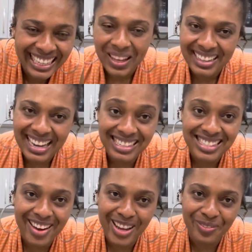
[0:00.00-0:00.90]
that is
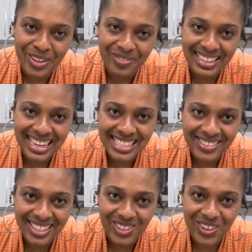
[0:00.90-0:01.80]
how I make my
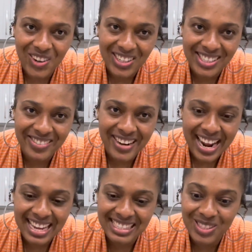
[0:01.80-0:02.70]
Nigerian concoction
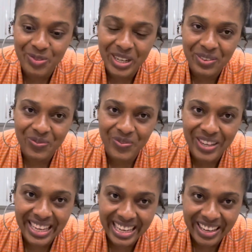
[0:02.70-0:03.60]
rice with
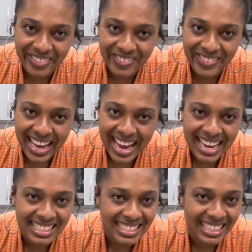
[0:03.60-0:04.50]
beef,
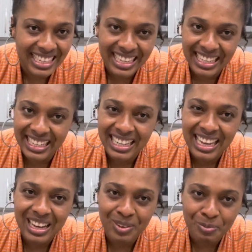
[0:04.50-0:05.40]
guys, in
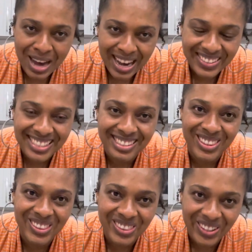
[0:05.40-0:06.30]
about
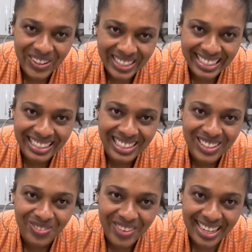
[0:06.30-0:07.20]
30
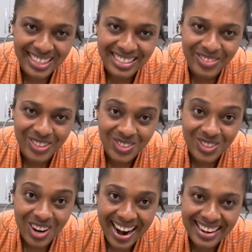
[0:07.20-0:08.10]
minutes from
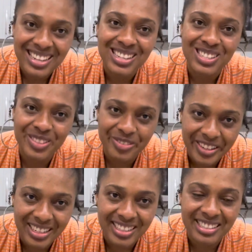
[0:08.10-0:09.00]
start to
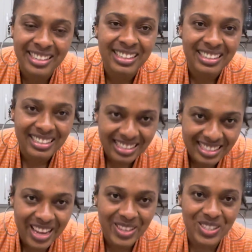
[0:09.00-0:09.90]
finish. That's
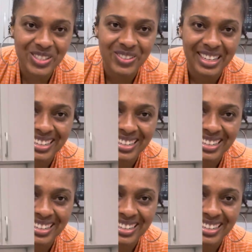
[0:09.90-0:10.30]
how you do it.